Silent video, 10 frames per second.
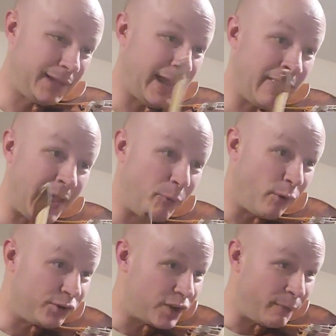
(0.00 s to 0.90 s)
and then
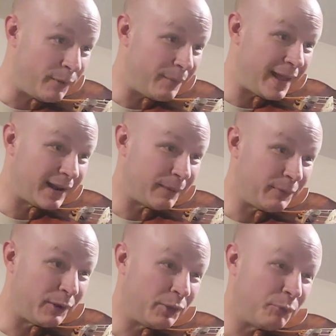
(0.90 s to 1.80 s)
we're jumping back up
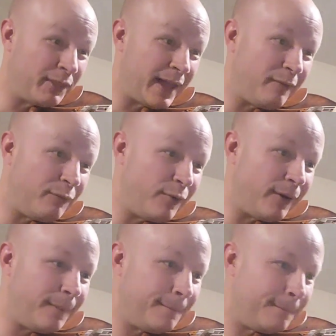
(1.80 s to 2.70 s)
there with that 4.